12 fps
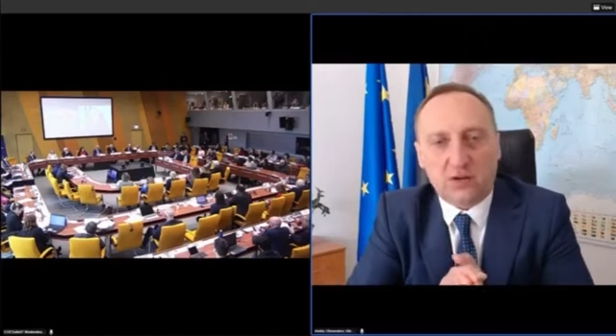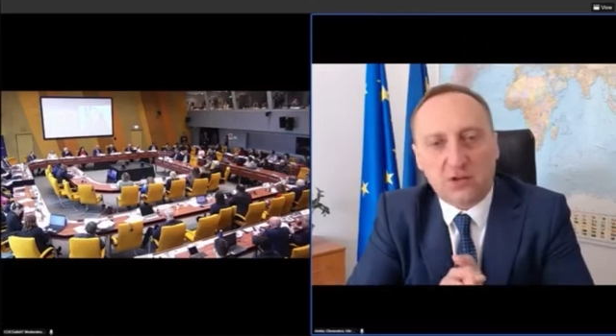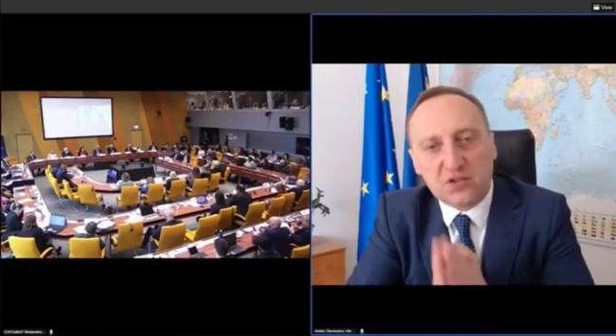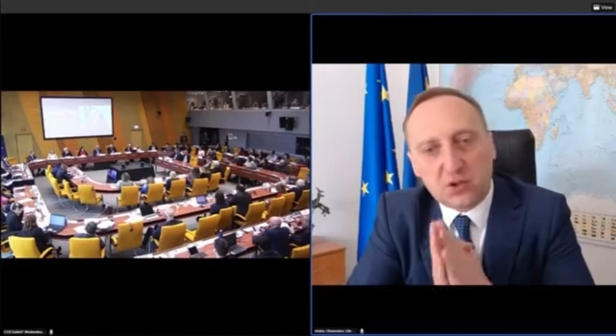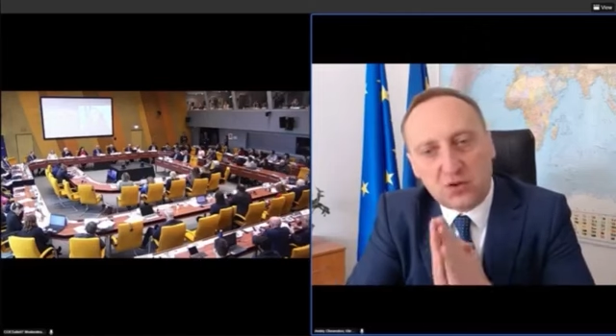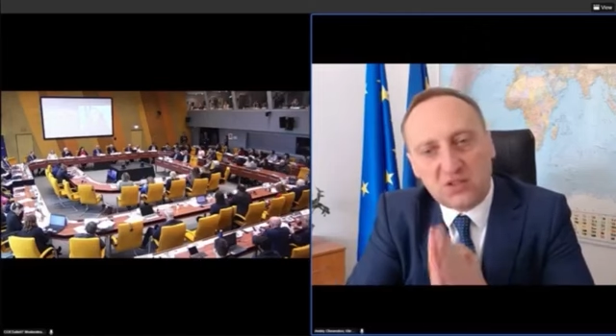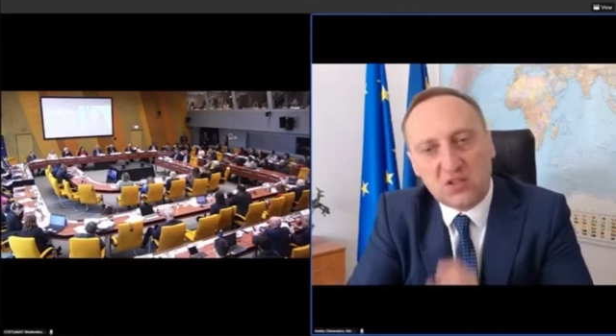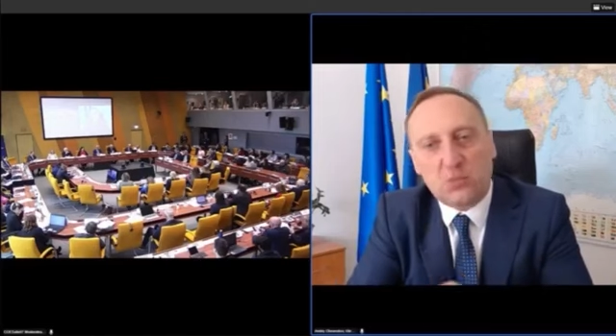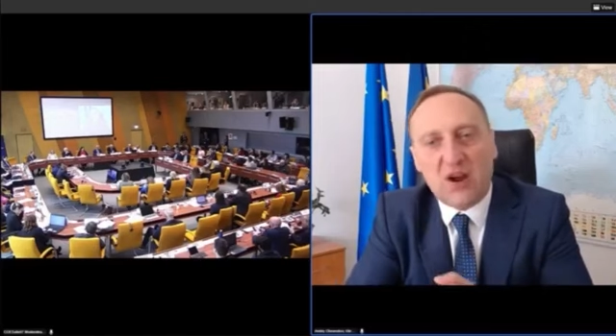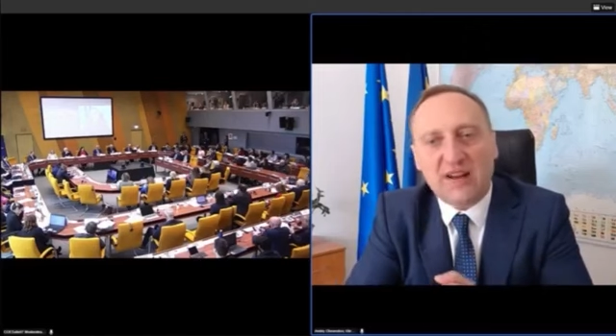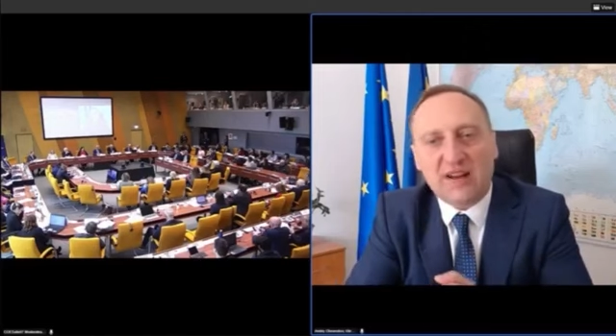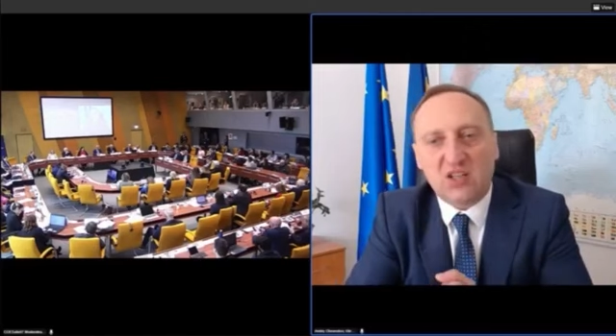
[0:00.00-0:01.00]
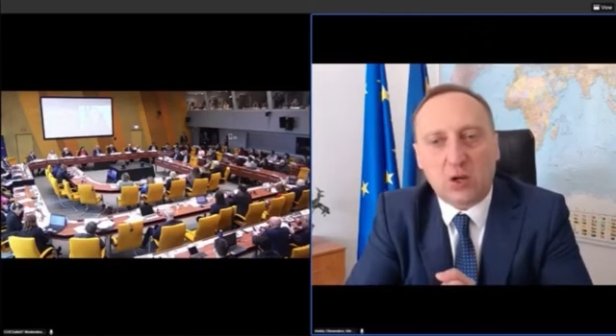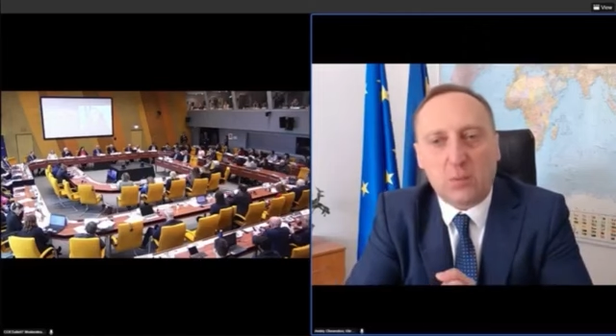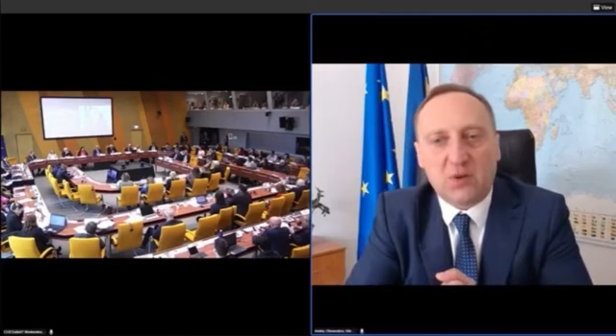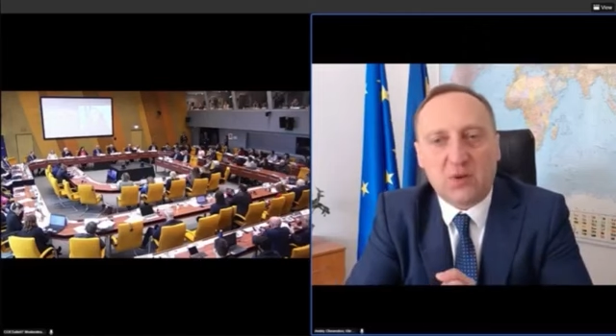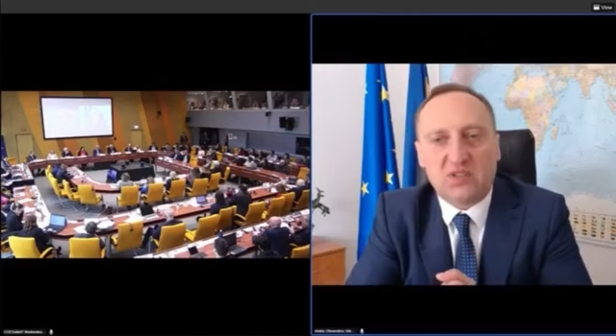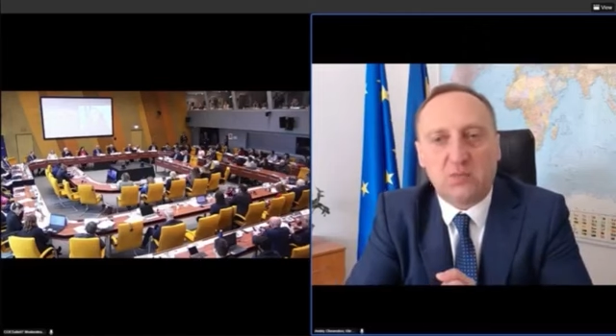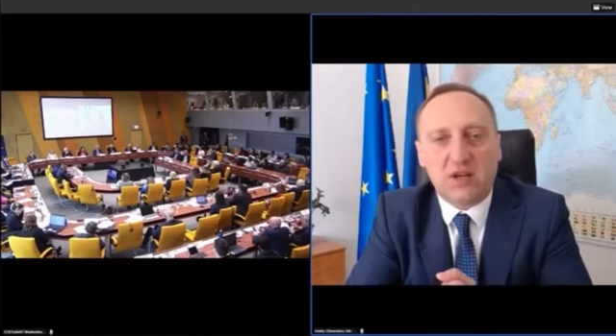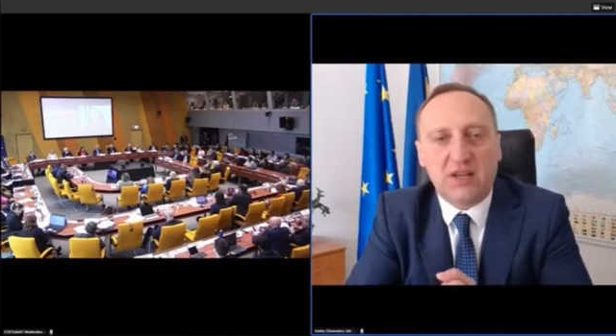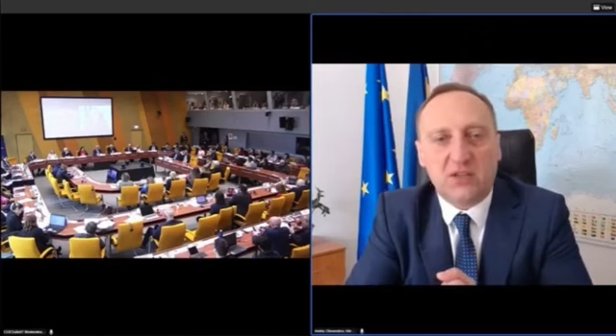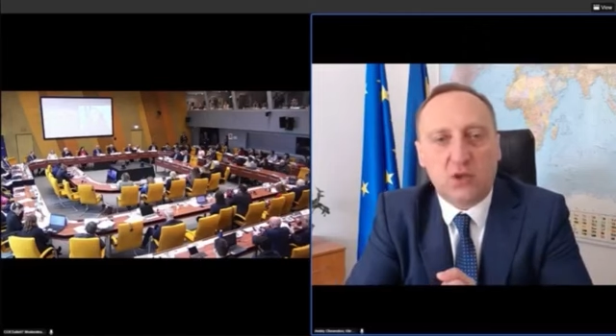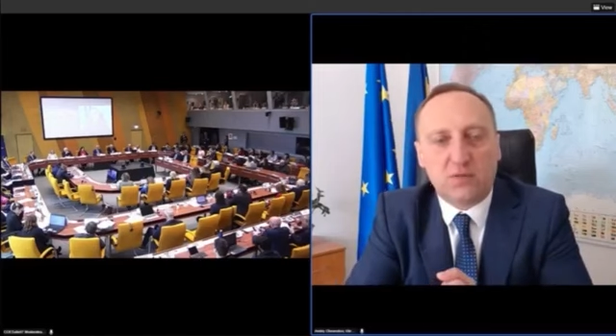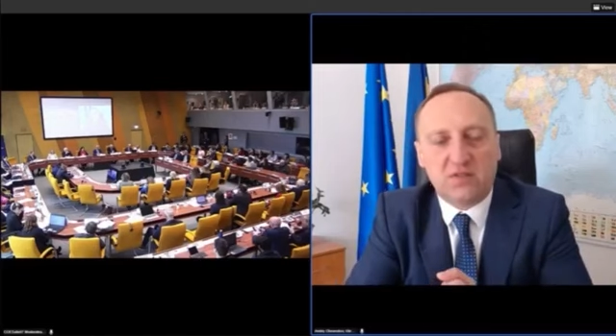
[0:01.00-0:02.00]
concerns the practical
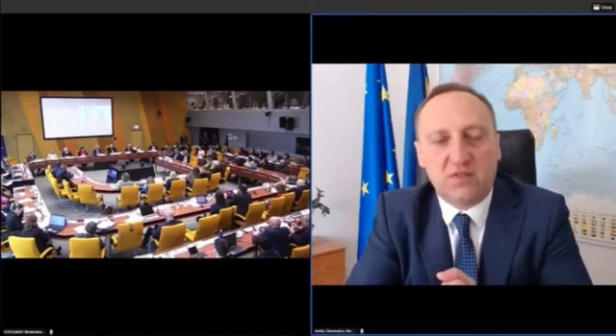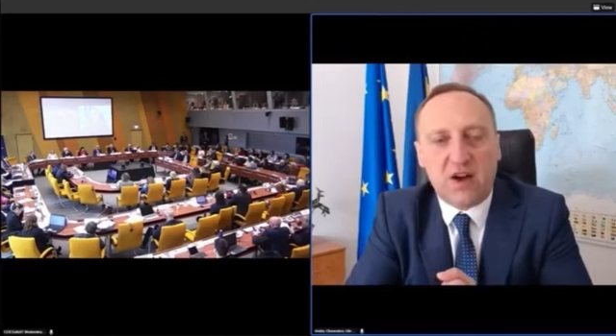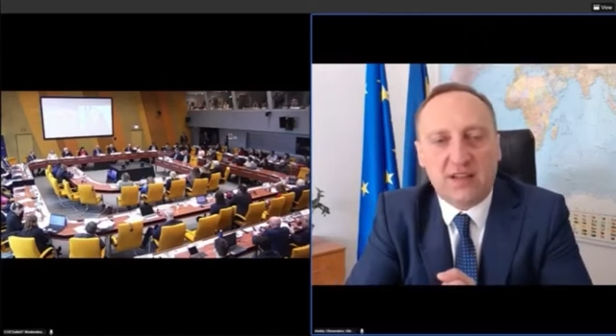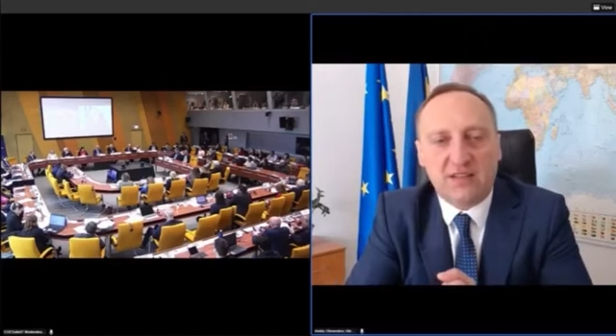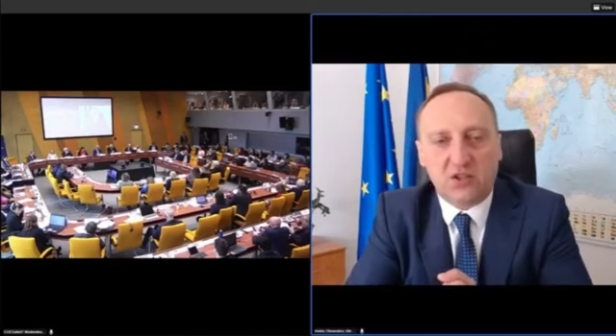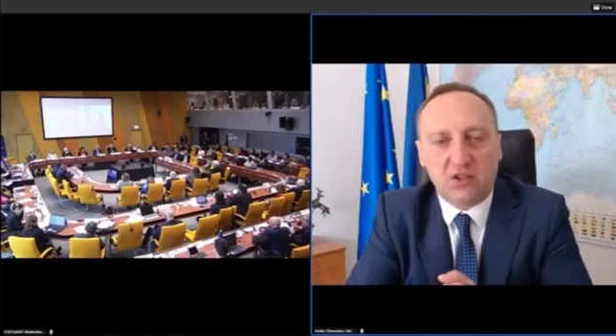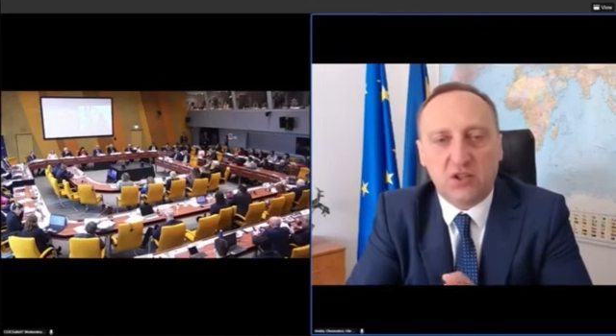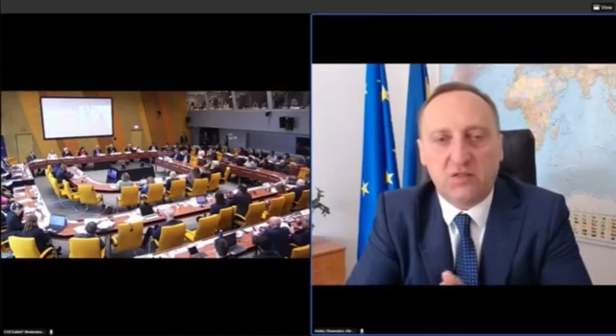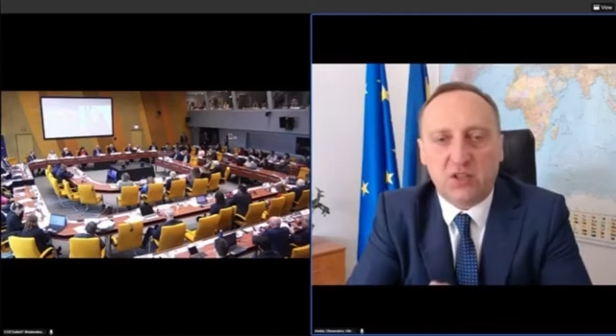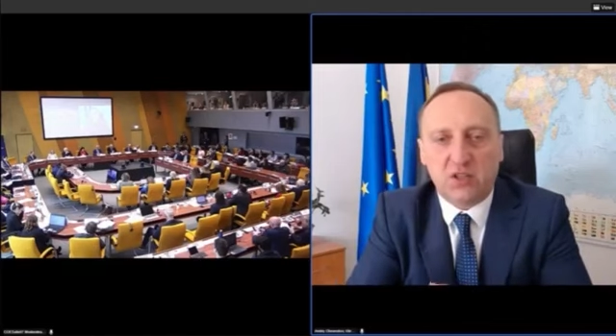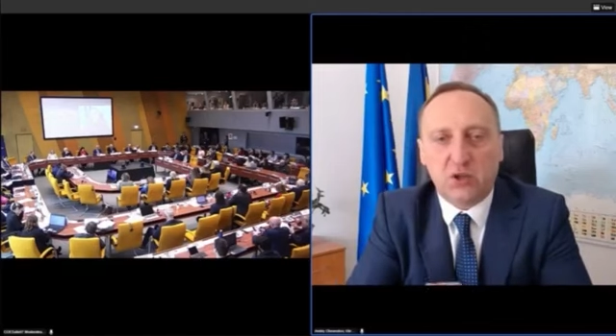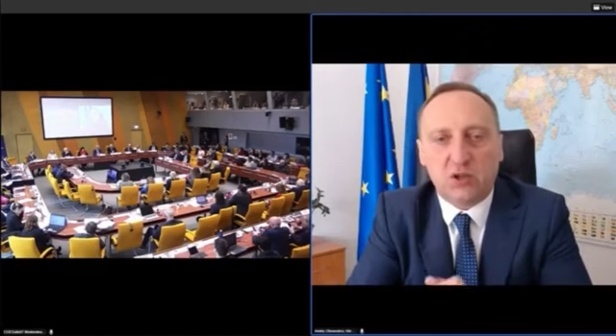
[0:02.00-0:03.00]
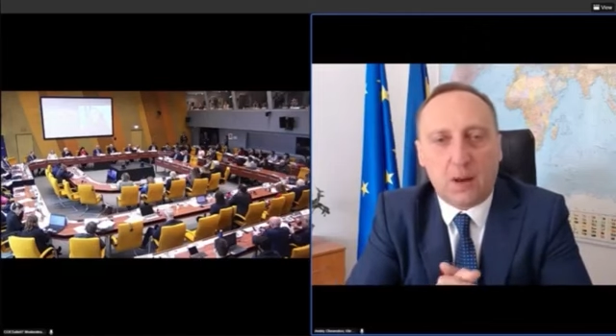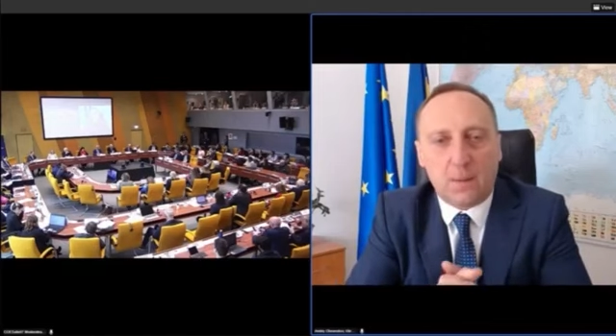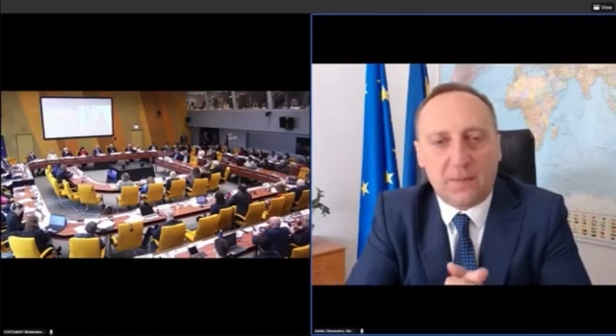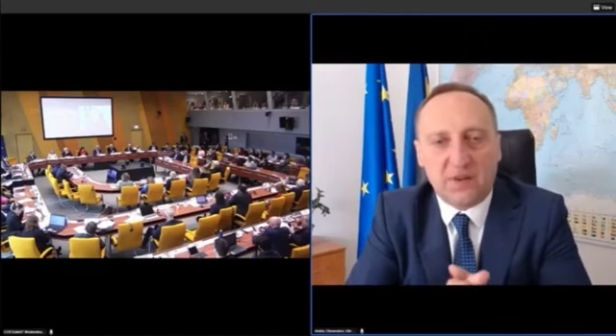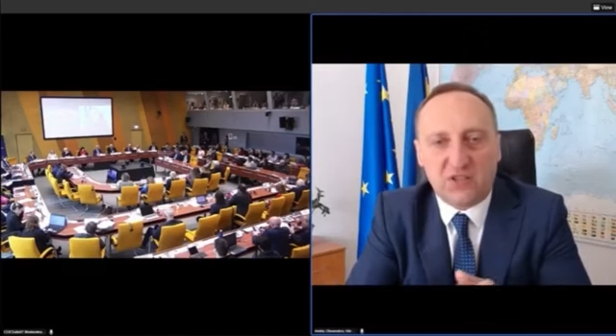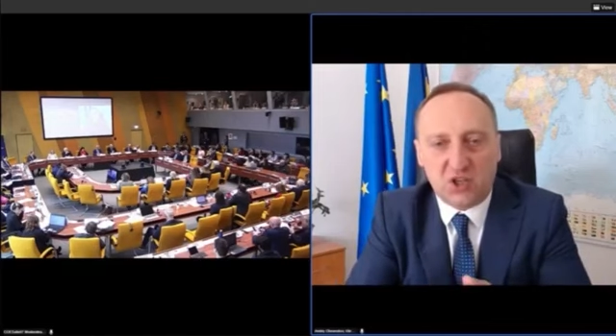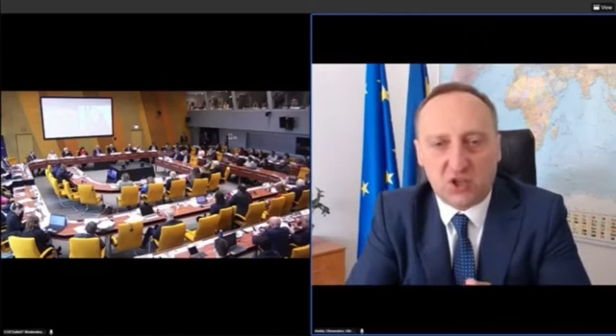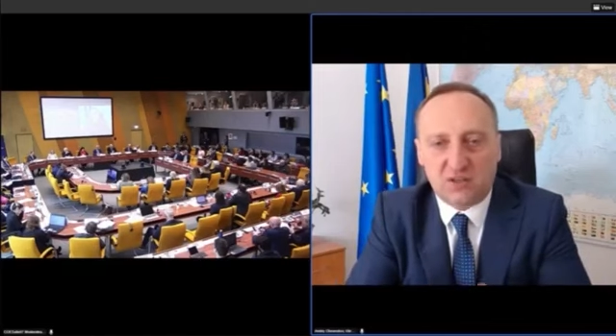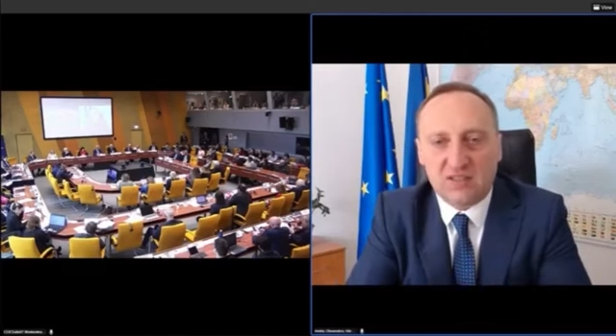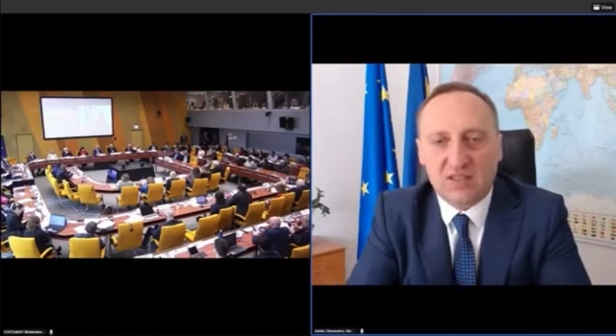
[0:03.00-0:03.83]
possibility of dividing individual competitions